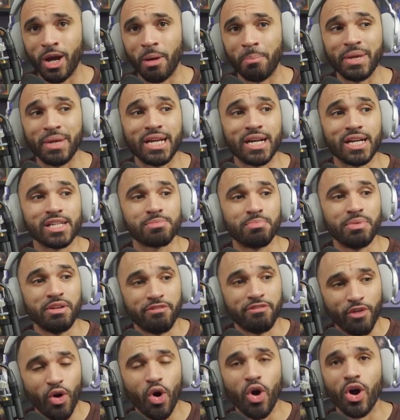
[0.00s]
up, because
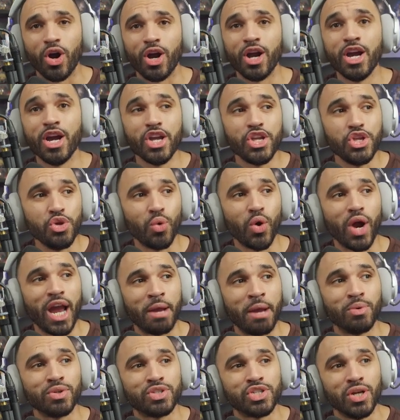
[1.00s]
before you were
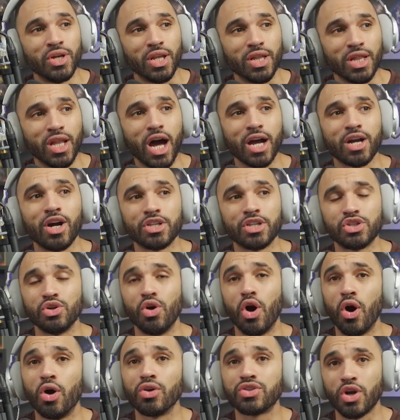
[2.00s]
able to lock onto
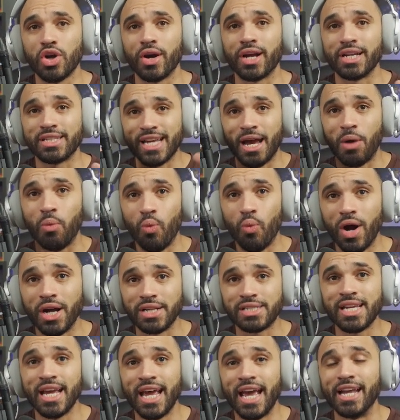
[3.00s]
all targets at
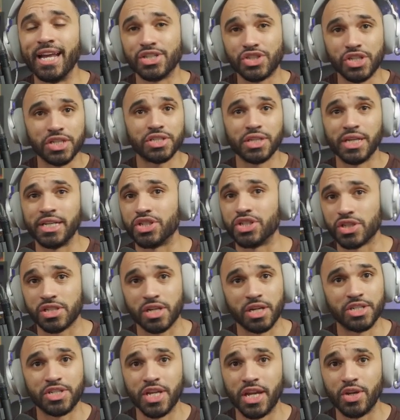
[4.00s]
once and essentially
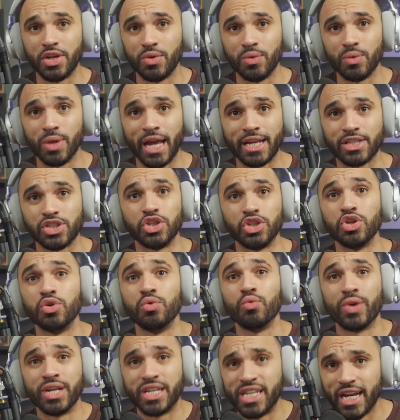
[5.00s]
just continue like to
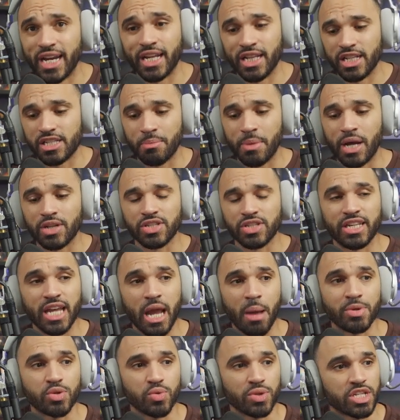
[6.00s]
do ridiculous amounts of
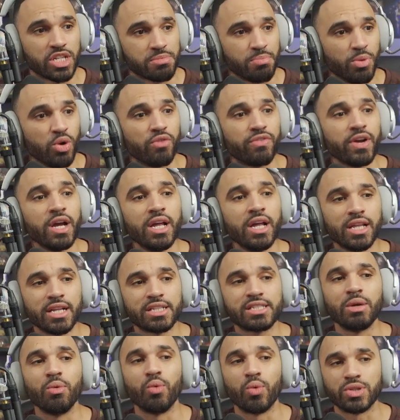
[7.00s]
damage with this move.
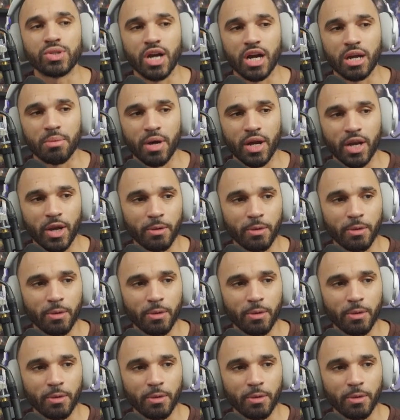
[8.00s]
Let's see what we're talking about